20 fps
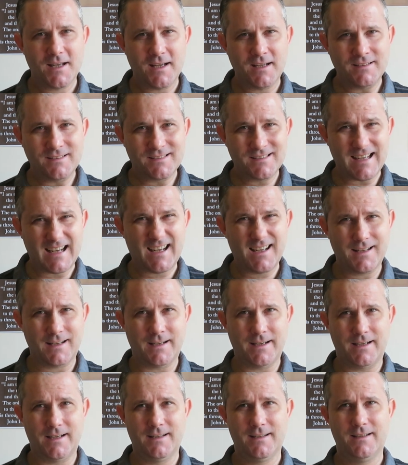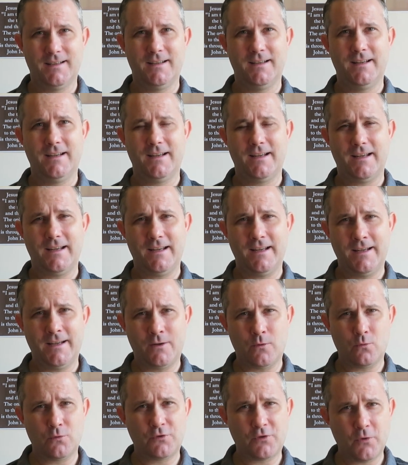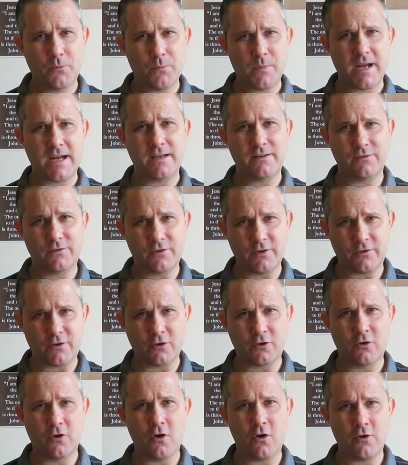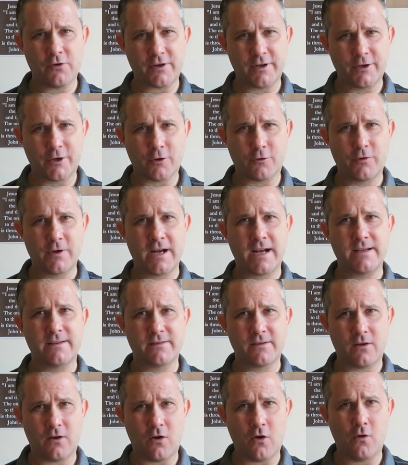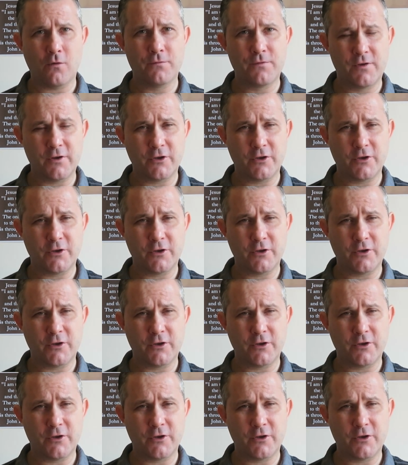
And secondly, it also means that the God and creator of